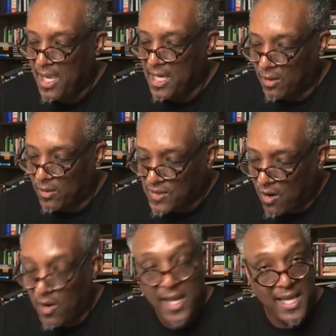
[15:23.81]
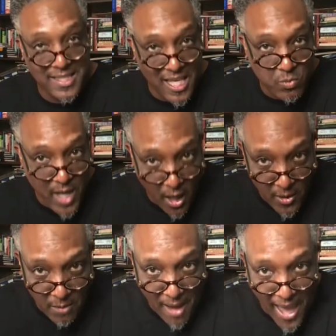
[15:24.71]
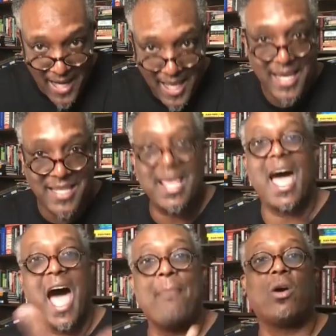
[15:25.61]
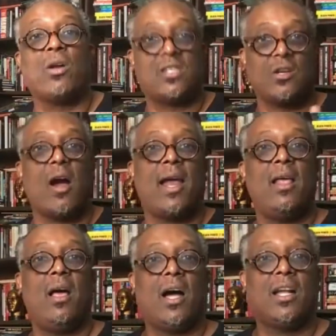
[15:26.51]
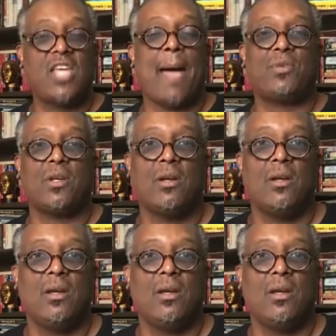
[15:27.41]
He goes on, he says, we heard about it. He said, I'm going to start a chapter.